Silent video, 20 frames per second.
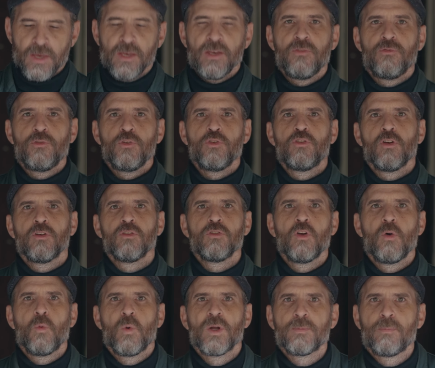If you don't
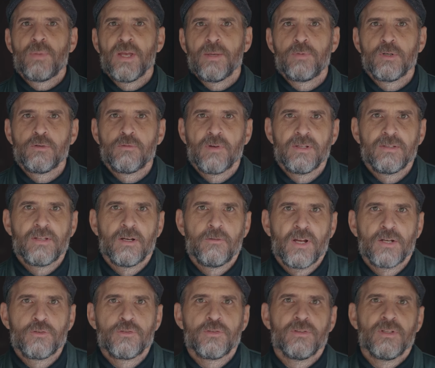know what paper grain
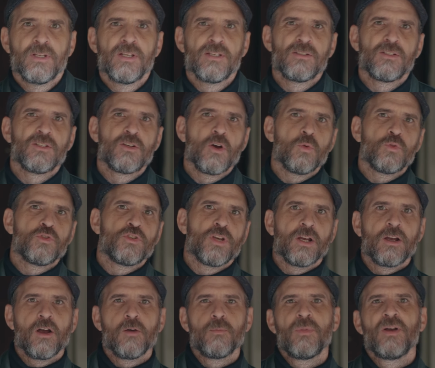direction is, go
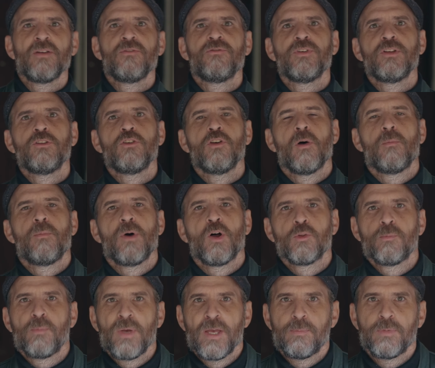check out my video
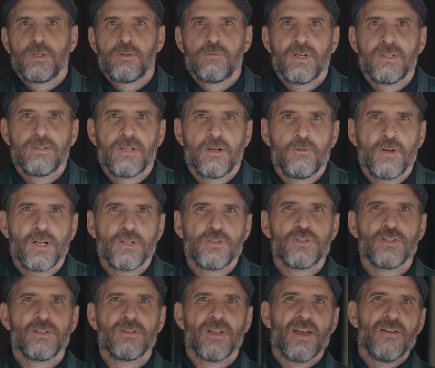about paper grain
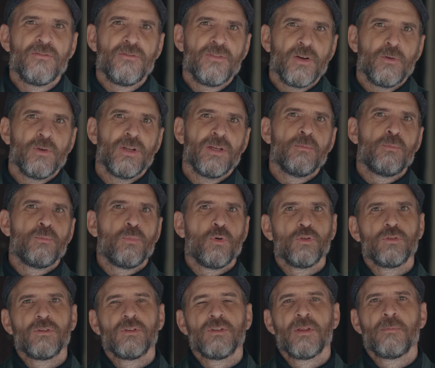direction, a very
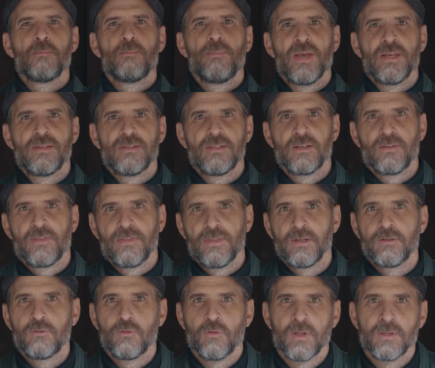important and basic
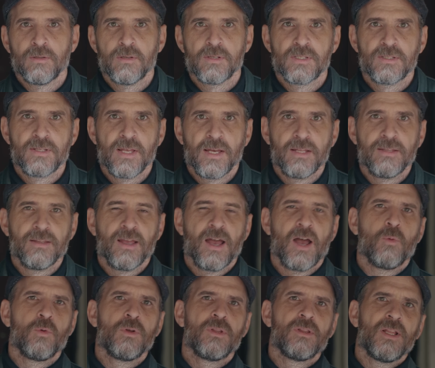thing to understand. I
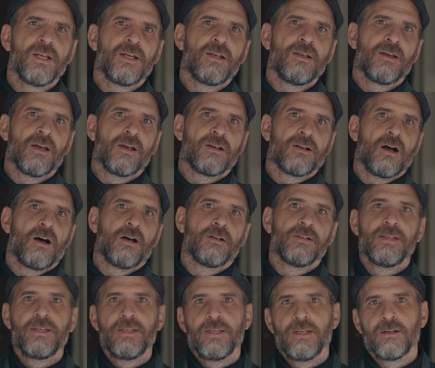would link a card
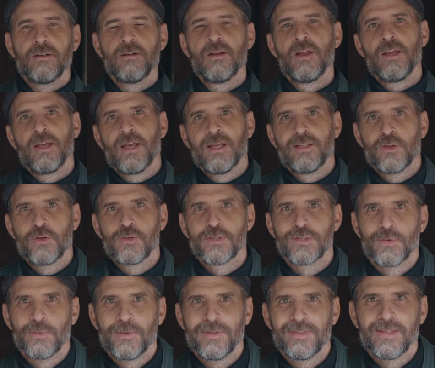here and
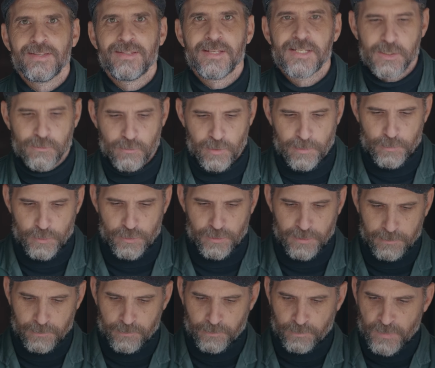also in the description.